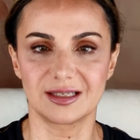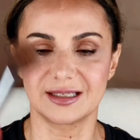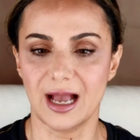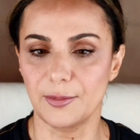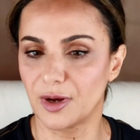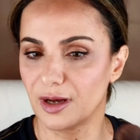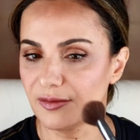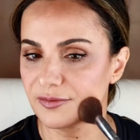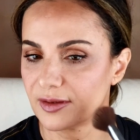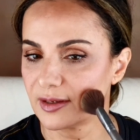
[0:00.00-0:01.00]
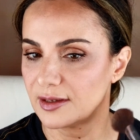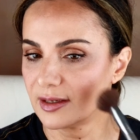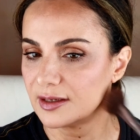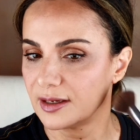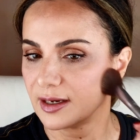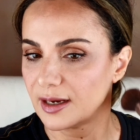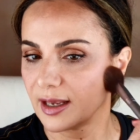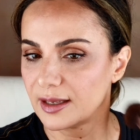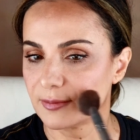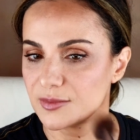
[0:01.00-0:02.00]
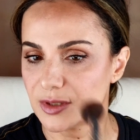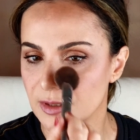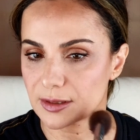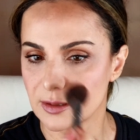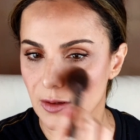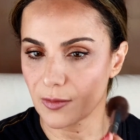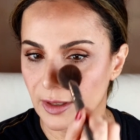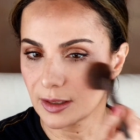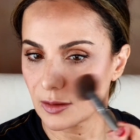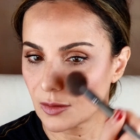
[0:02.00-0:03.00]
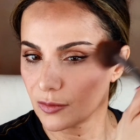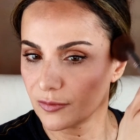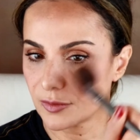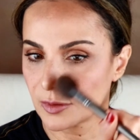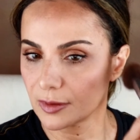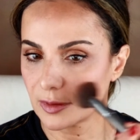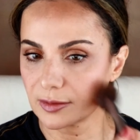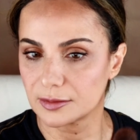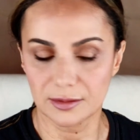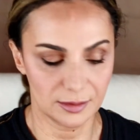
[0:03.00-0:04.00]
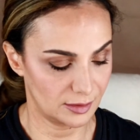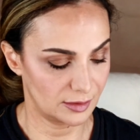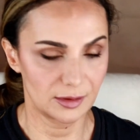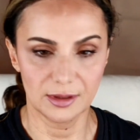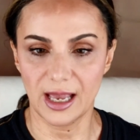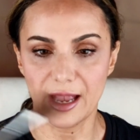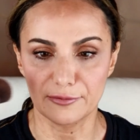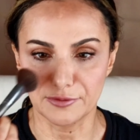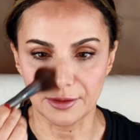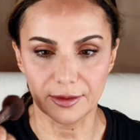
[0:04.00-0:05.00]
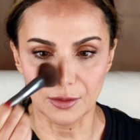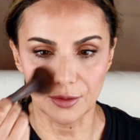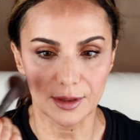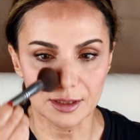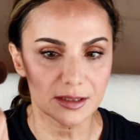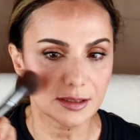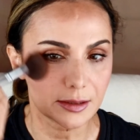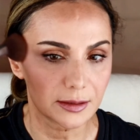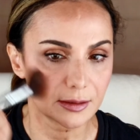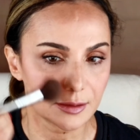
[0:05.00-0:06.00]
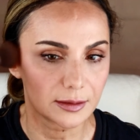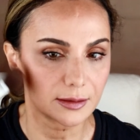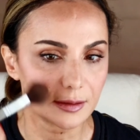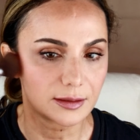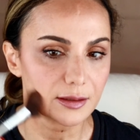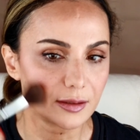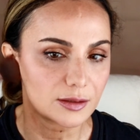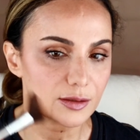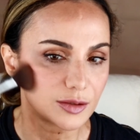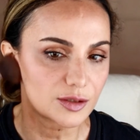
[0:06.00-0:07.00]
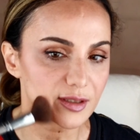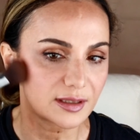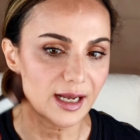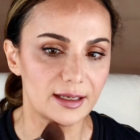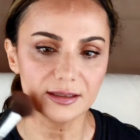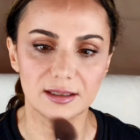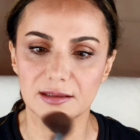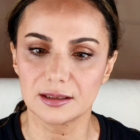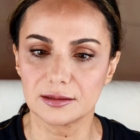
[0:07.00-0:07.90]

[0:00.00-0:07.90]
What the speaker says: tap off, and I'm just going over everything with this. Just lightly.